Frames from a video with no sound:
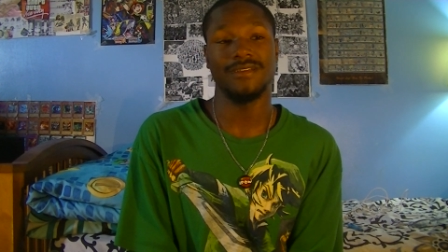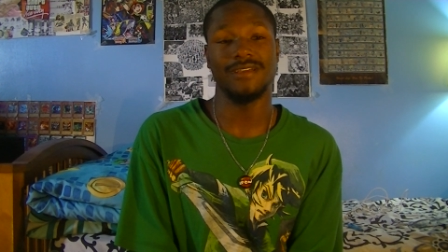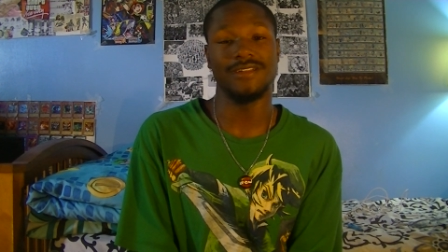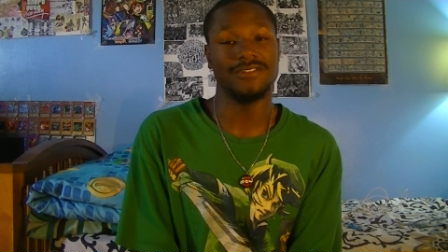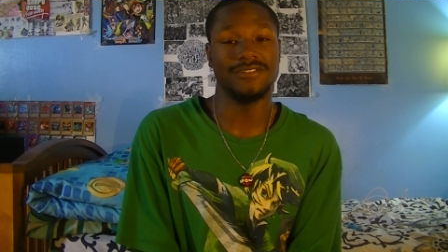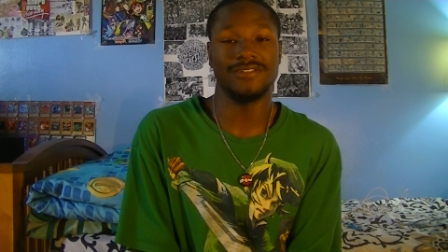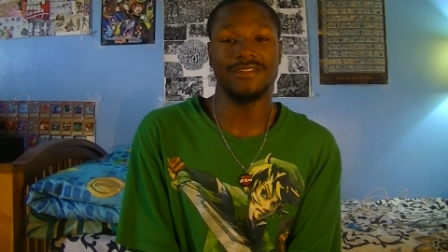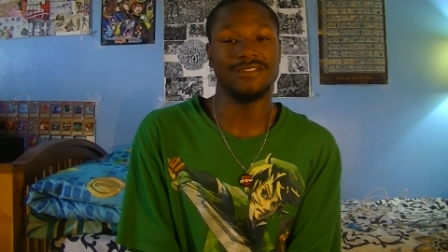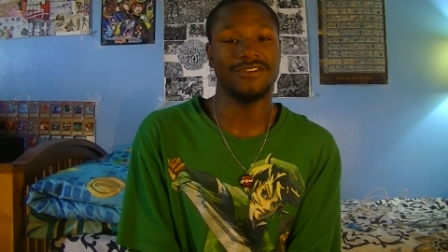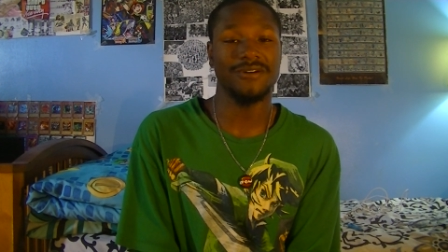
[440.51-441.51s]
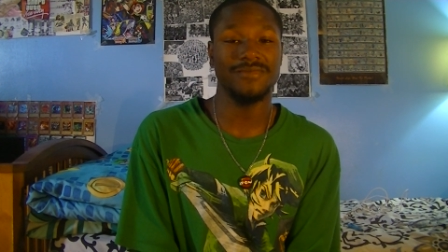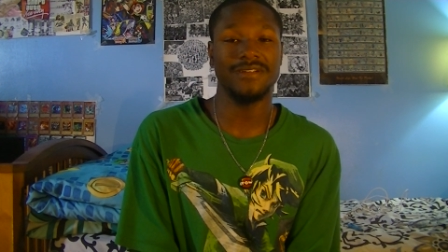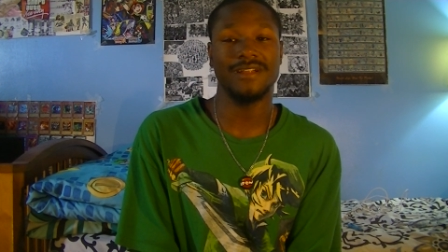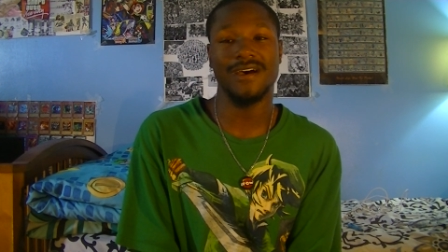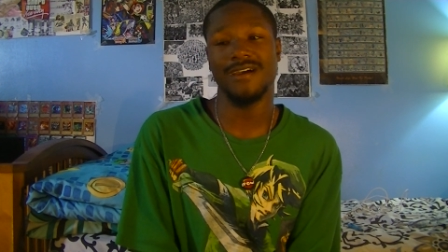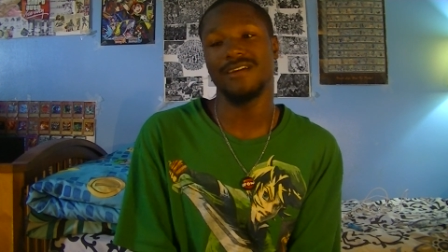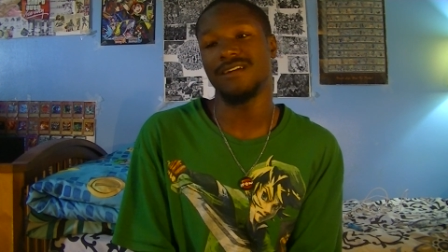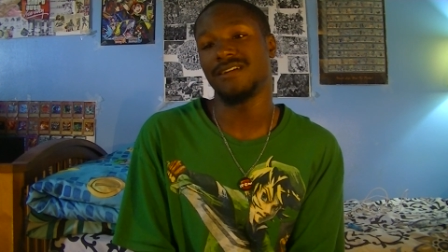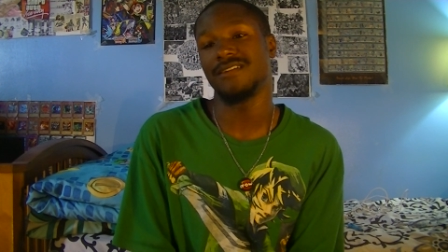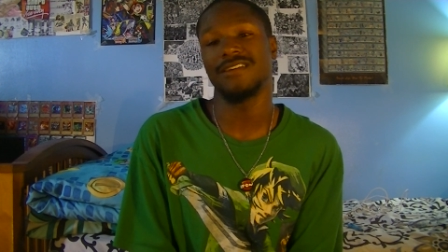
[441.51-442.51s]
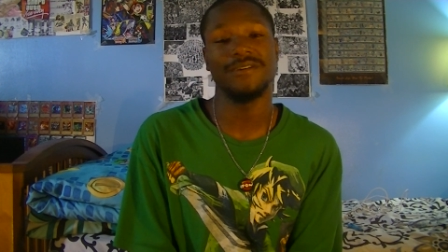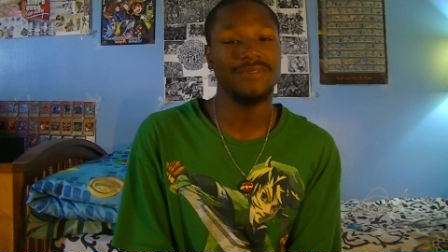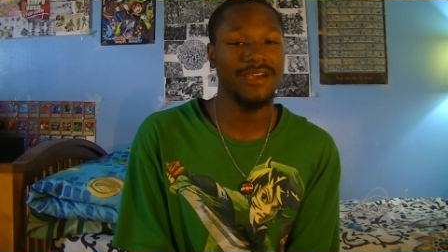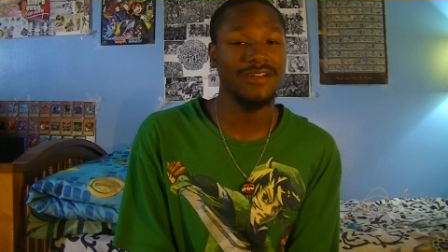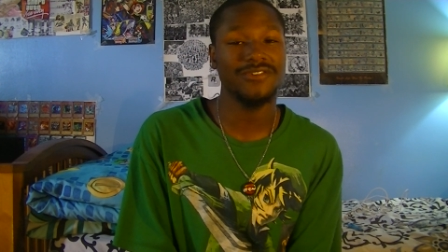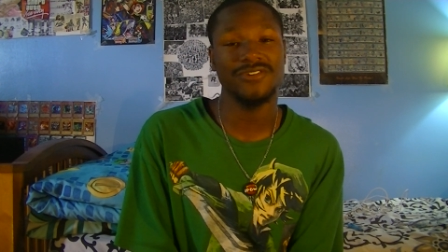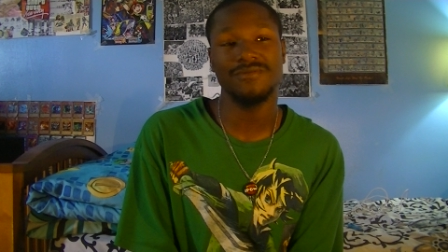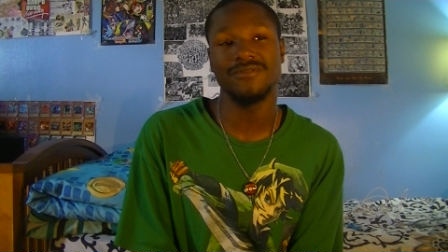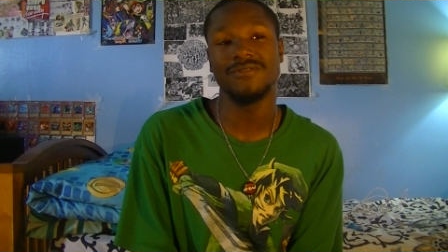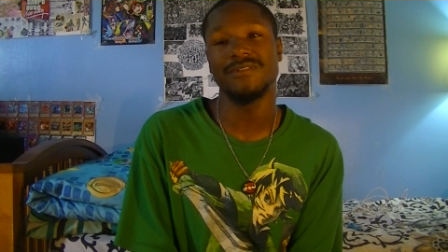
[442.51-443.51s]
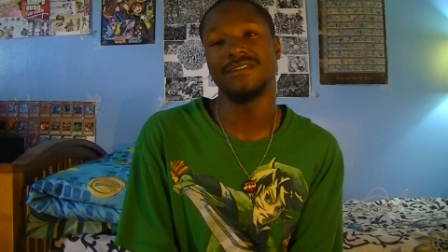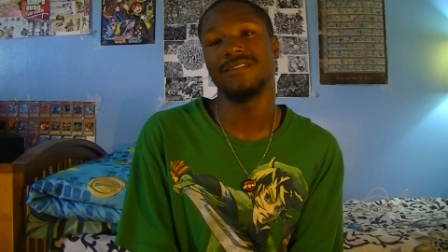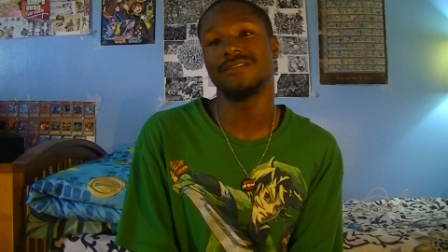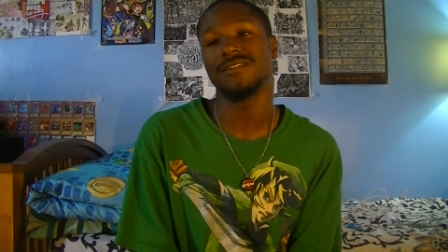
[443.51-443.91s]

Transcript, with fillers: it just it taught me a lot and kept me out of trouble and,